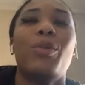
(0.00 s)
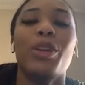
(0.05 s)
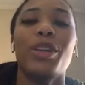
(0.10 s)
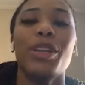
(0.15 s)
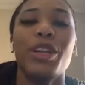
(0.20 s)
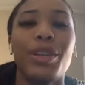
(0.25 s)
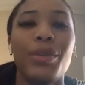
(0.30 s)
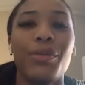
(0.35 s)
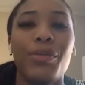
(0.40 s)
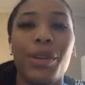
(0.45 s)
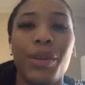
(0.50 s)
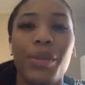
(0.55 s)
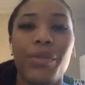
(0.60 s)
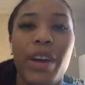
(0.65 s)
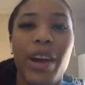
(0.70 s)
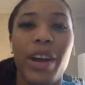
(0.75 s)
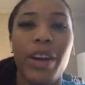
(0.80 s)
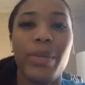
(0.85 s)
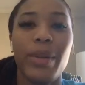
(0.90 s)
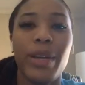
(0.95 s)
in a different
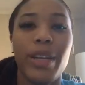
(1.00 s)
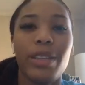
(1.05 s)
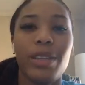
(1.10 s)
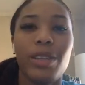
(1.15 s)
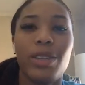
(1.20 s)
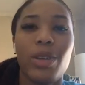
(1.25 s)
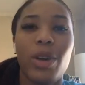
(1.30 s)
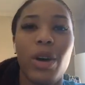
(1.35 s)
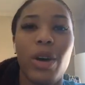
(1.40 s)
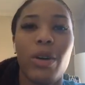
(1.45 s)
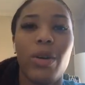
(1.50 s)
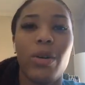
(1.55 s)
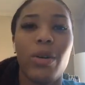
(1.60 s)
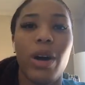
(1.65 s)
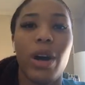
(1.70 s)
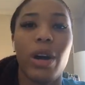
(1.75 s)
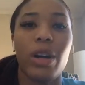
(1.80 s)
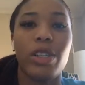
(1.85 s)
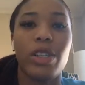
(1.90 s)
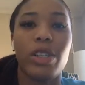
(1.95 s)
environment. So
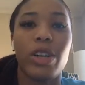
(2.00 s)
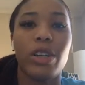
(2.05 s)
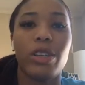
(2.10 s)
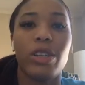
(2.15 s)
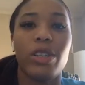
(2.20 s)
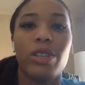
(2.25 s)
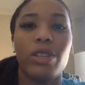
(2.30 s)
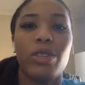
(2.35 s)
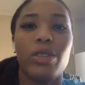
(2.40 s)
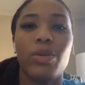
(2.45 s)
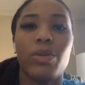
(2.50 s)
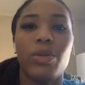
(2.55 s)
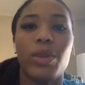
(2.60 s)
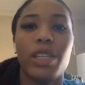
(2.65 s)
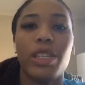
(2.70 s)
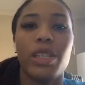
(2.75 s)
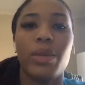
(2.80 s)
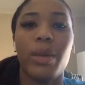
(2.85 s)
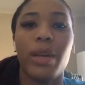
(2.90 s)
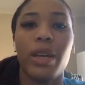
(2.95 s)
our starts do
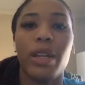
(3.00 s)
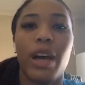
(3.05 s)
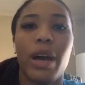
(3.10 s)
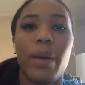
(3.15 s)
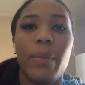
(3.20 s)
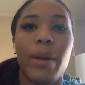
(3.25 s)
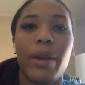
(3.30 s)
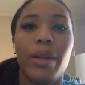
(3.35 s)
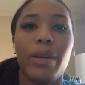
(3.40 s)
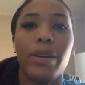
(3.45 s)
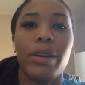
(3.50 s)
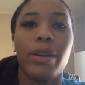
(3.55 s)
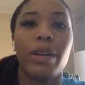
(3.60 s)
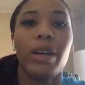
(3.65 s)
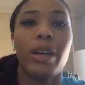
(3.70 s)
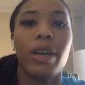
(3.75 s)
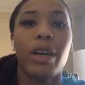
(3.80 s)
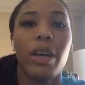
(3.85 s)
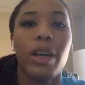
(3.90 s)
need to be a lot better.